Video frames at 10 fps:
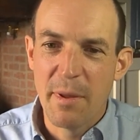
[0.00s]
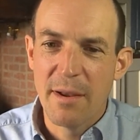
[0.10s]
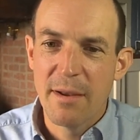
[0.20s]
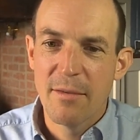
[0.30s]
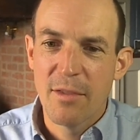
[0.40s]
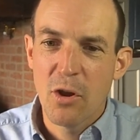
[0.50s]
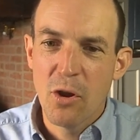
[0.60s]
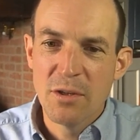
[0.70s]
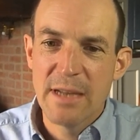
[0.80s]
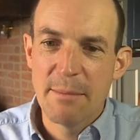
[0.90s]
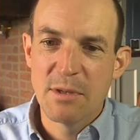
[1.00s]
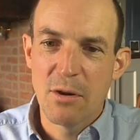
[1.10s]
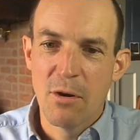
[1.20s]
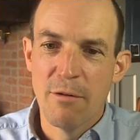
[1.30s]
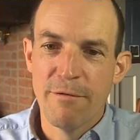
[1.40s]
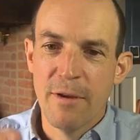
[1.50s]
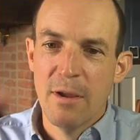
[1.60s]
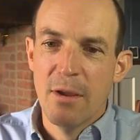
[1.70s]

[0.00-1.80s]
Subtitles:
but the concept of